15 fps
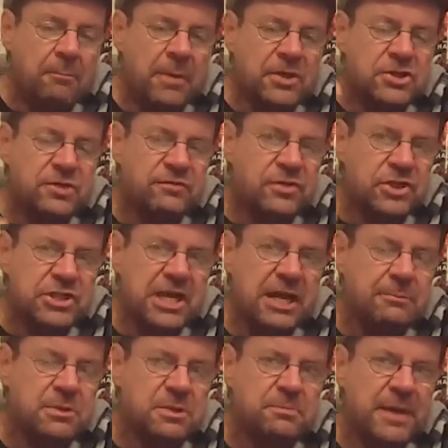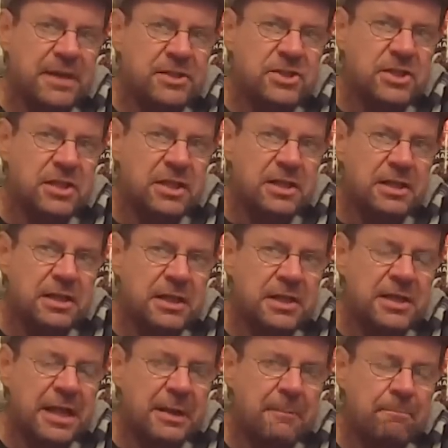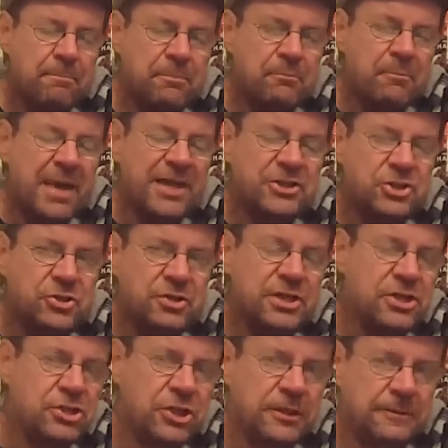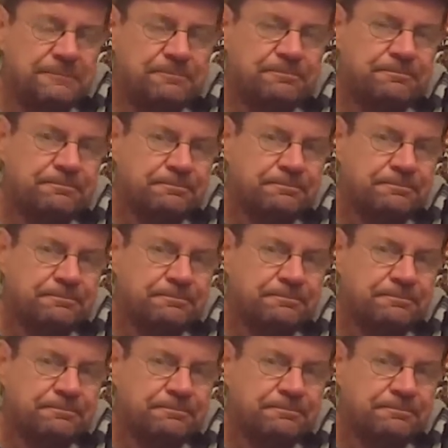much of the time spent in maturation